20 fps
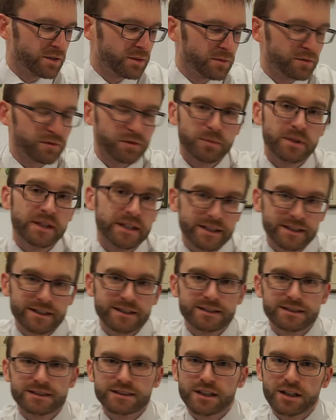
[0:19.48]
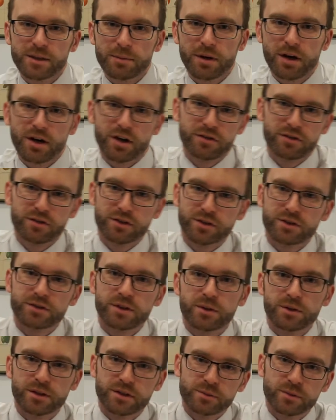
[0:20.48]
For me, this is still a part of the
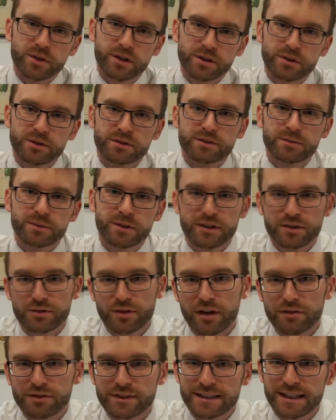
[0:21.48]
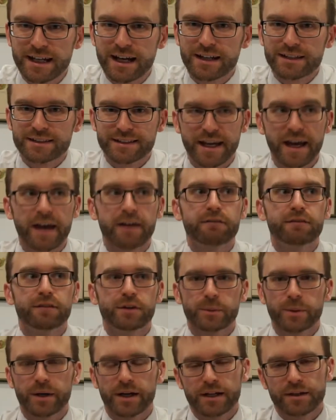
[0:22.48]
Newtonian world because gravity acts
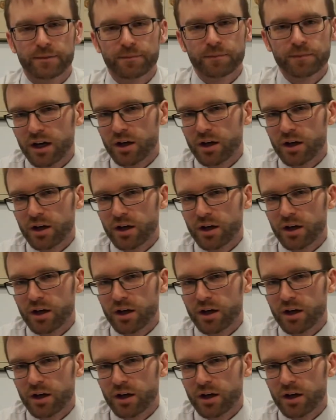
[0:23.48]
everywhere.